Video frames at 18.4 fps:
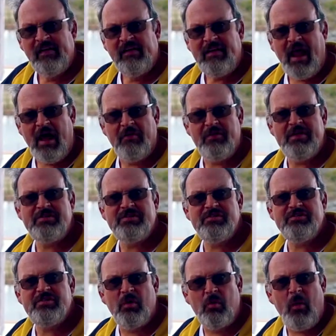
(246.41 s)
Now, this
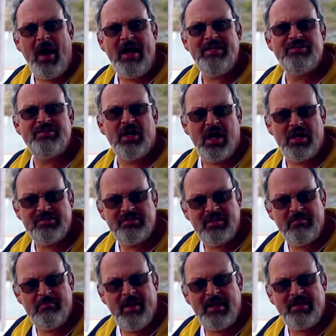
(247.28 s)
is the white sauce
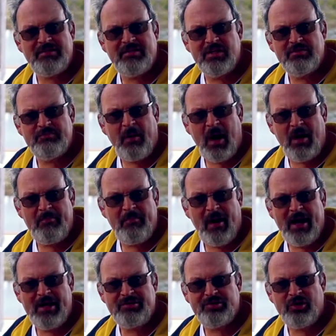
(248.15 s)
that makes this pot
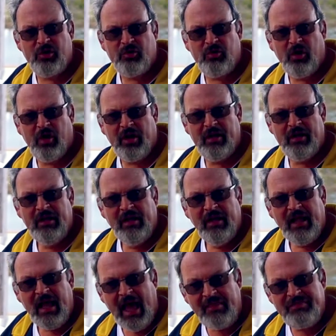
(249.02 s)
pie so good.
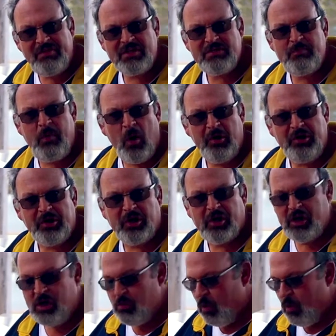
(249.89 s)
At this point, you're going to